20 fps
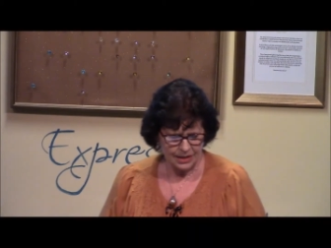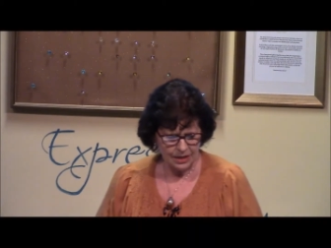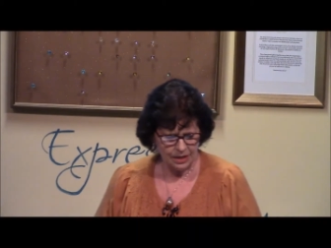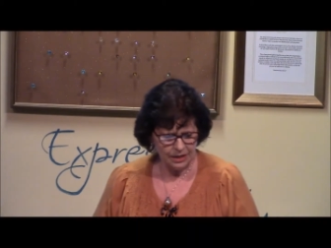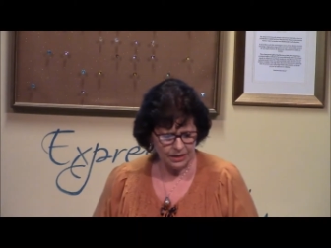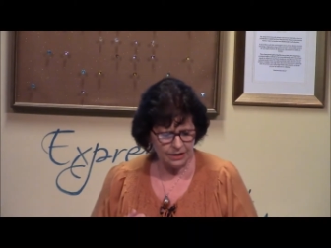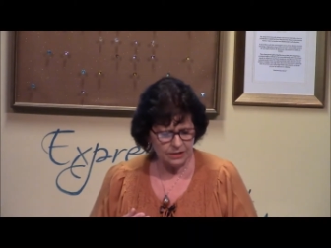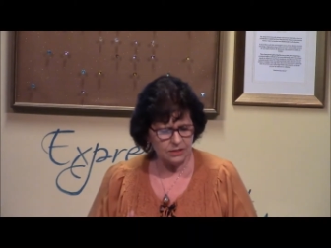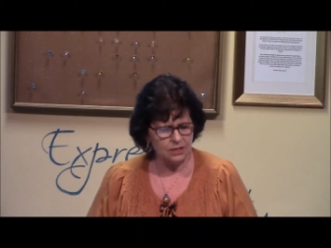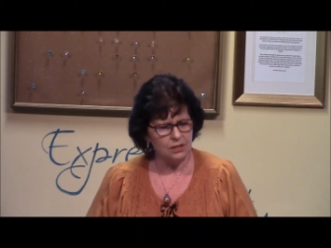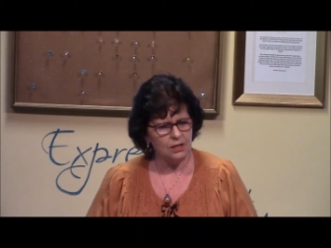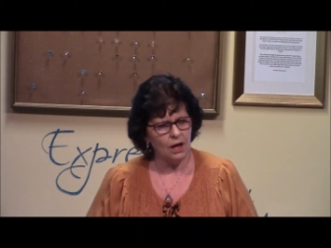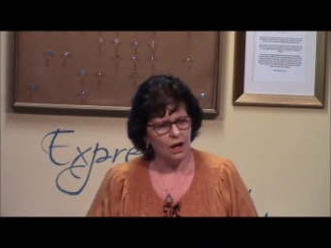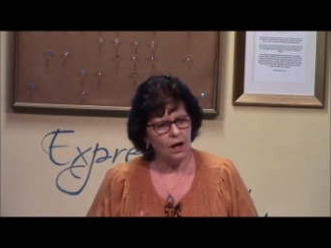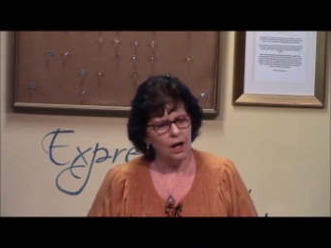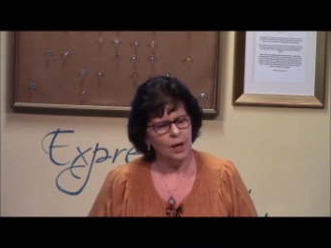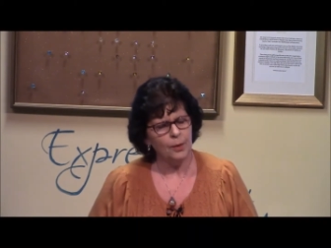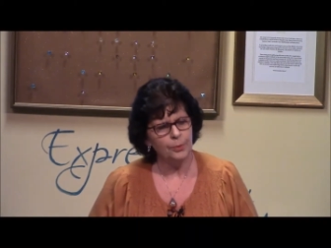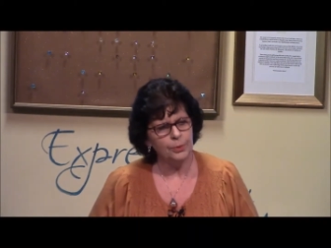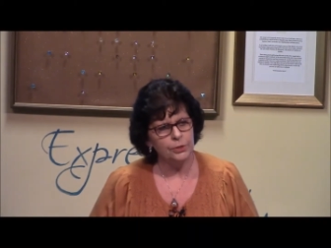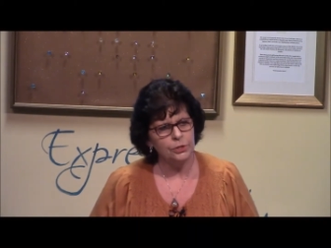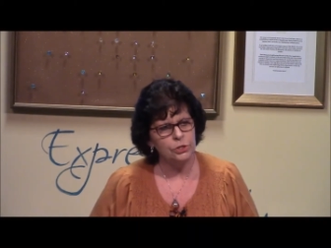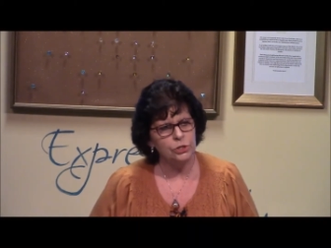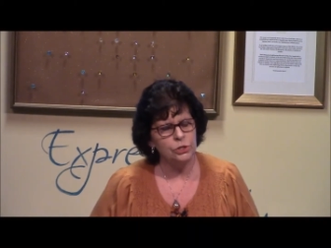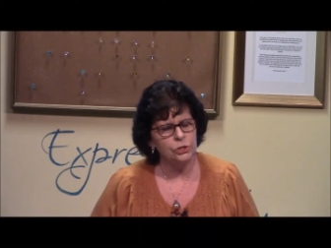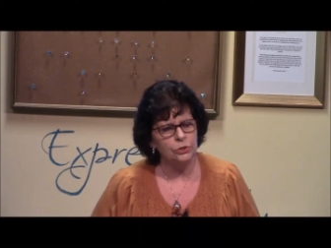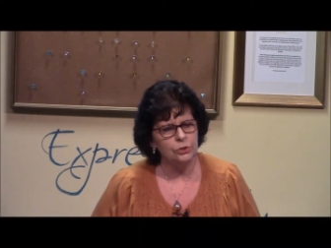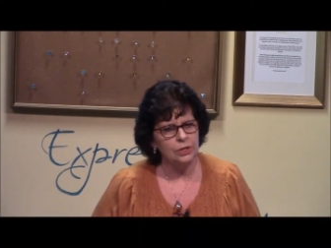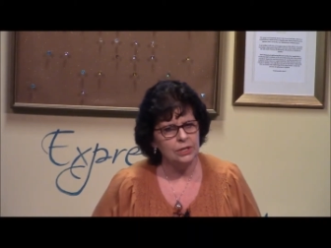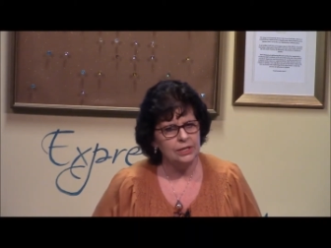It's an
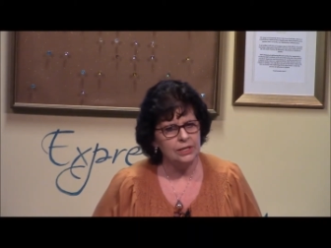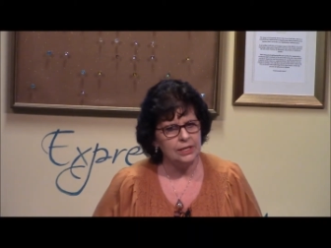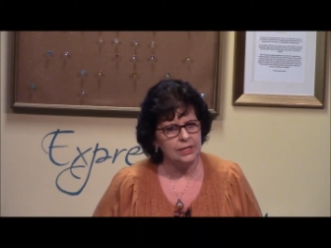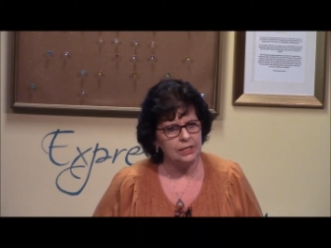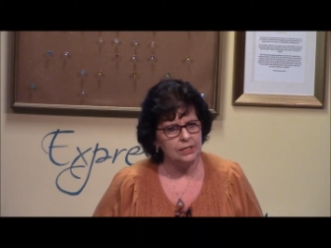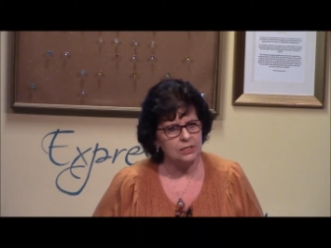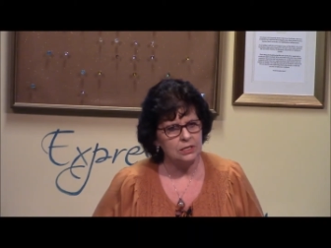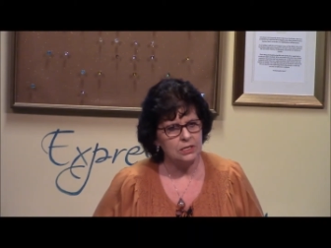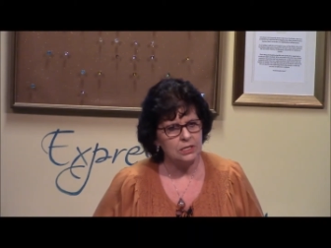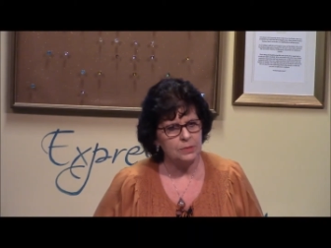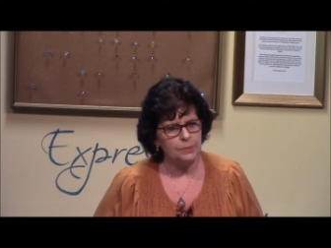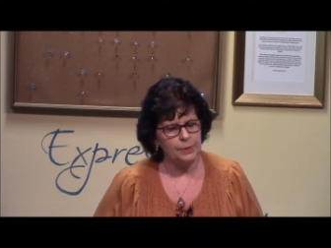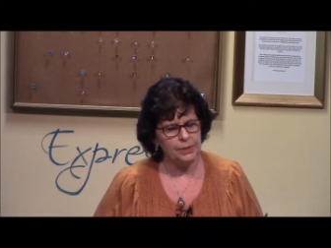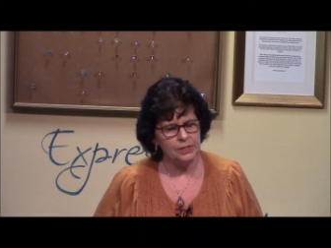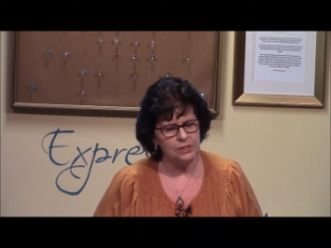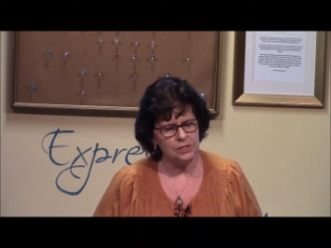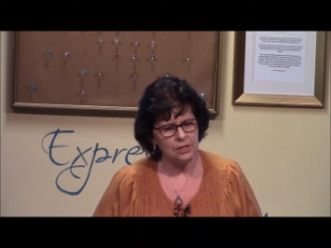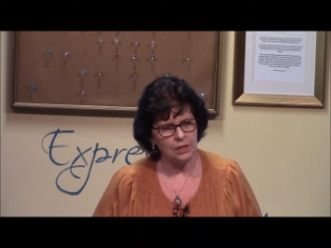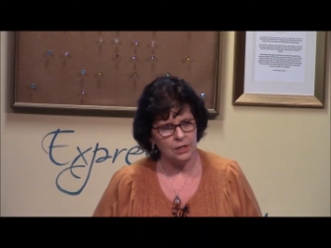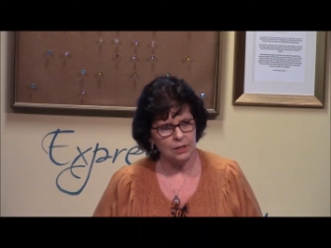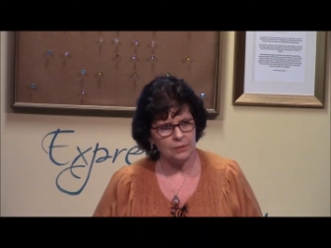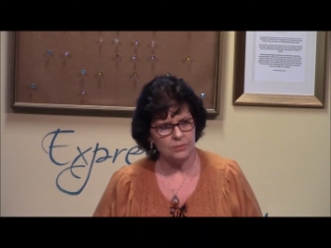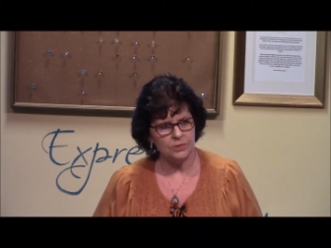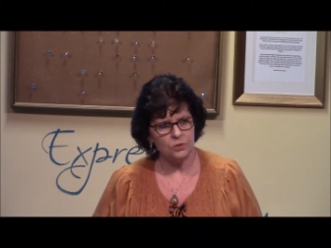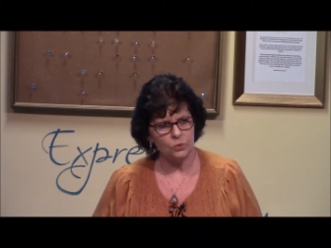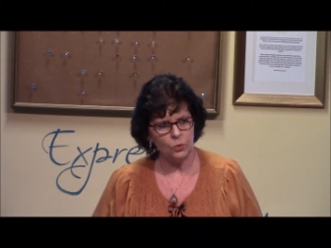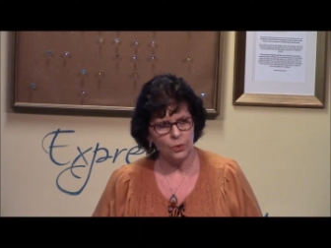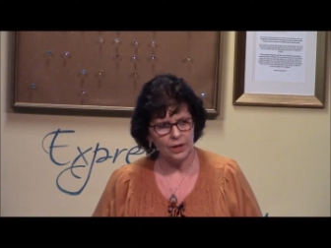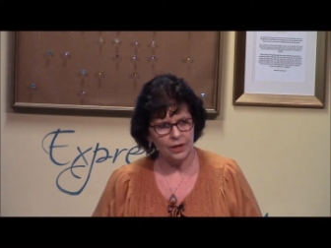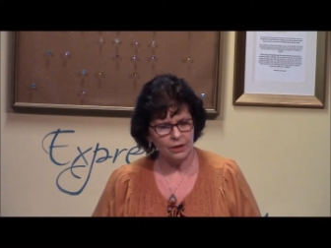opportunity to spend time
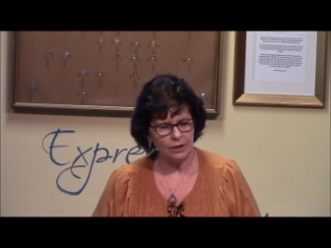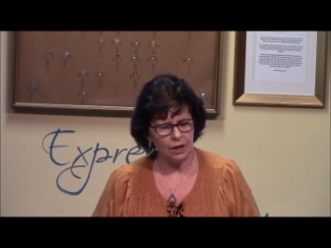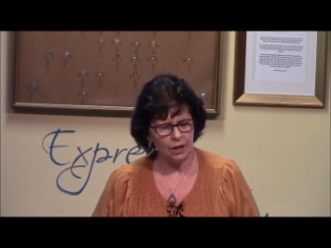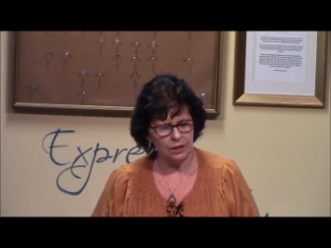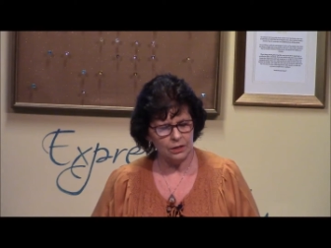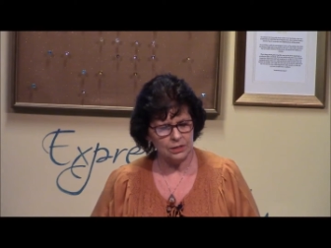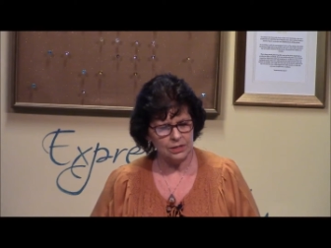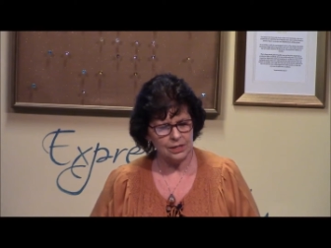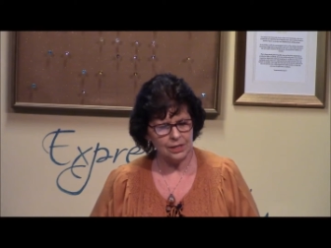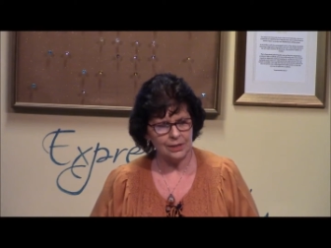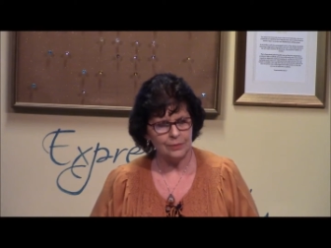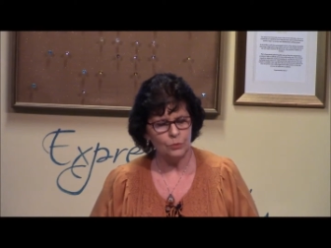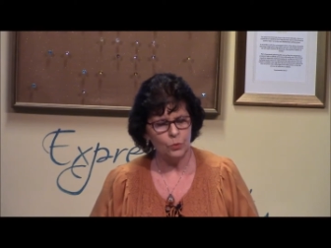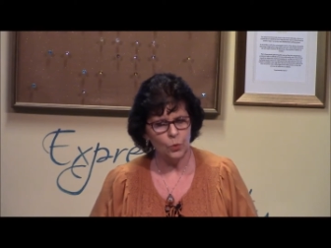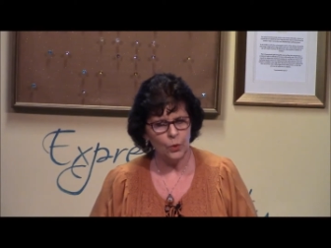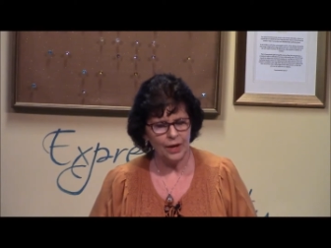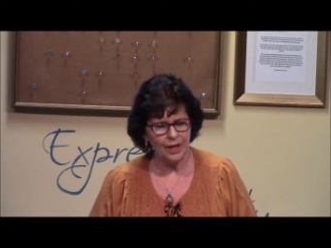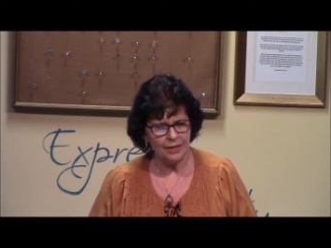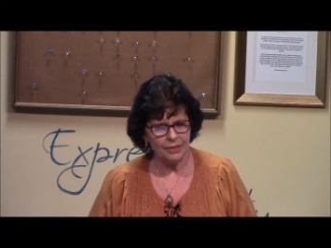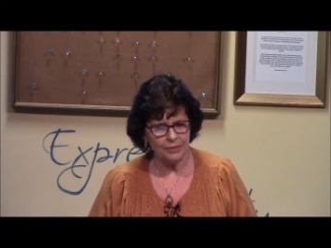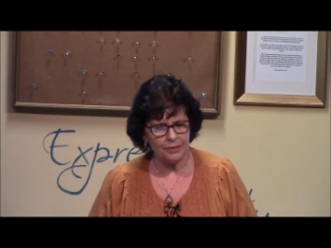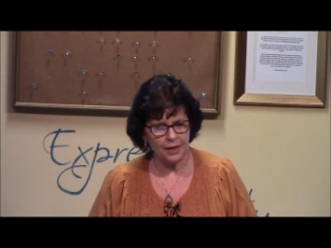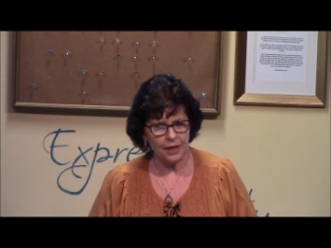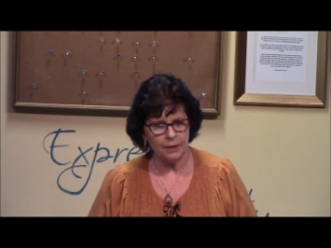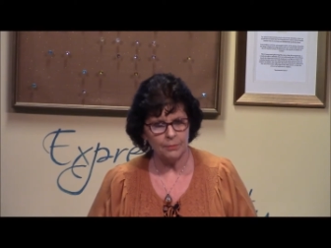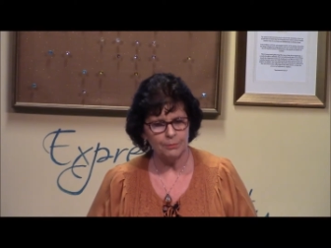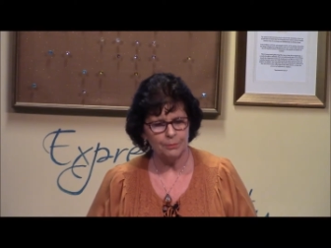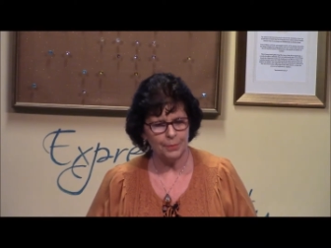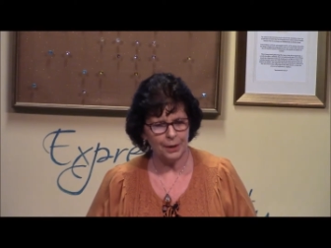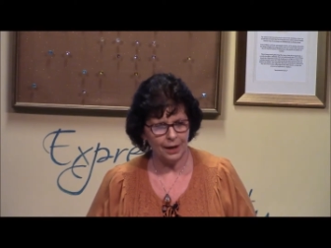with
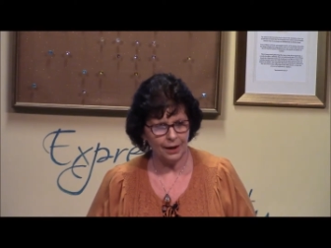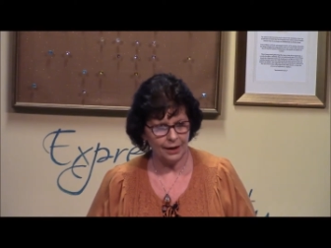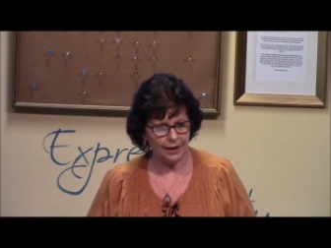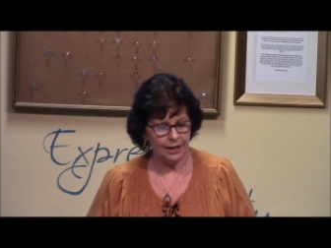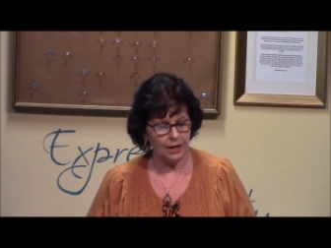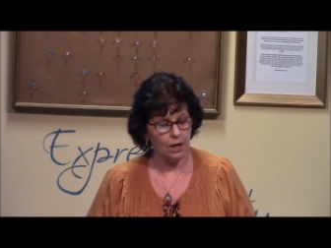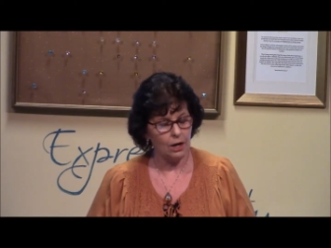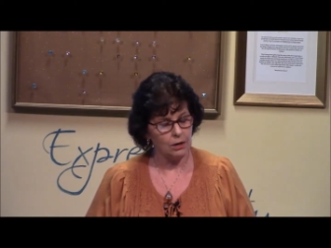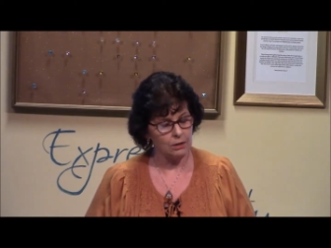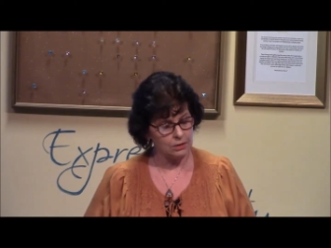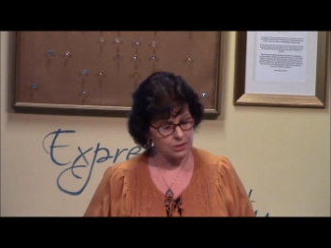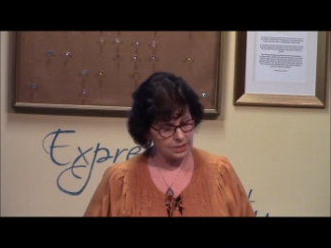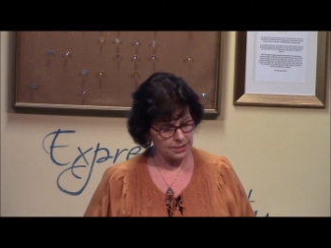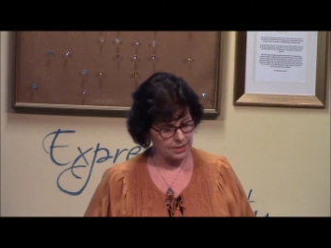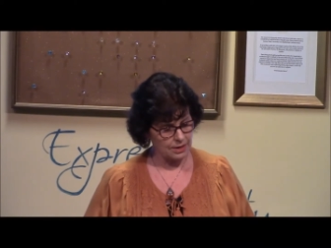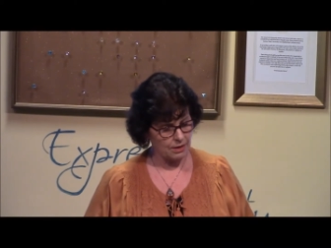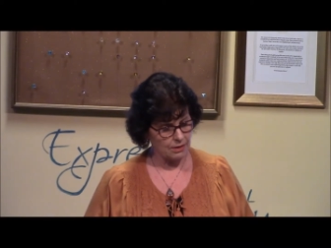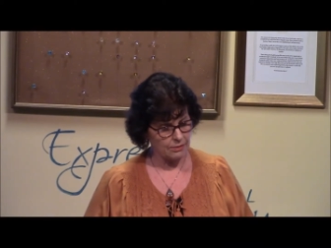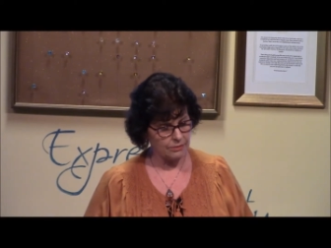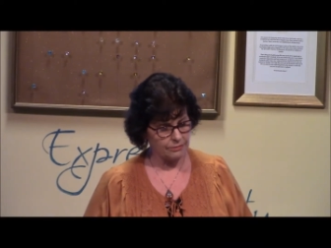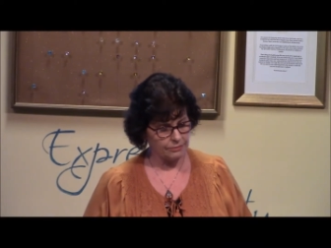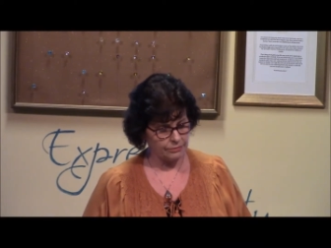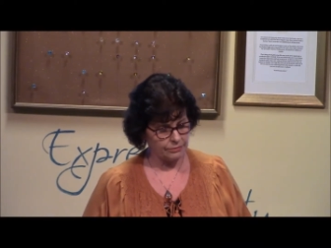and by ourselves.